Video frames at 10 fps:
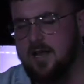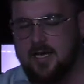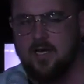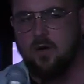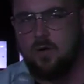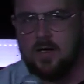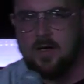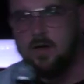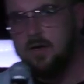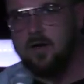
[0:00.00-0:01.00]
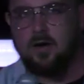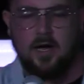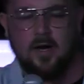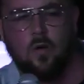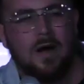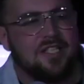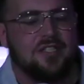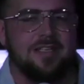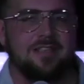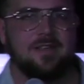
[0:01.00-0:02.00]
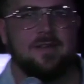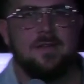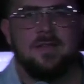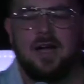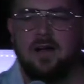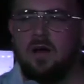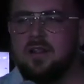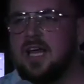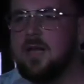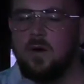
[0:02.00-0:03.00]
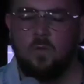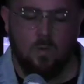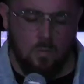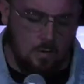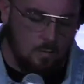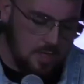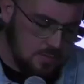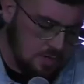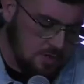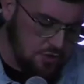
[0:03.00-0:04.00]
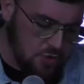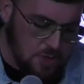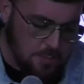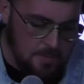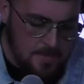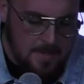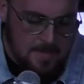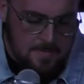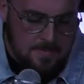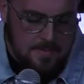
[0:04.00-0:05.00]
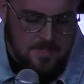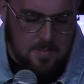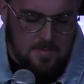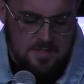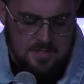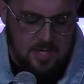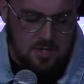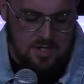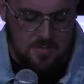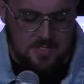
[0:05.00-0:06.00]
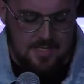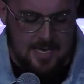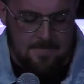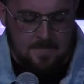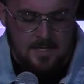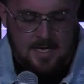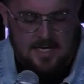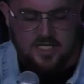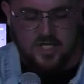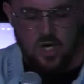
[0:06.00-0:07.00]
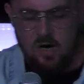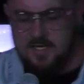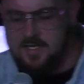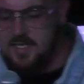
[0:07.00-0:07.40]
like, you know, kind of questions and all thinking about what's the truth. But some theologians would say, as soon as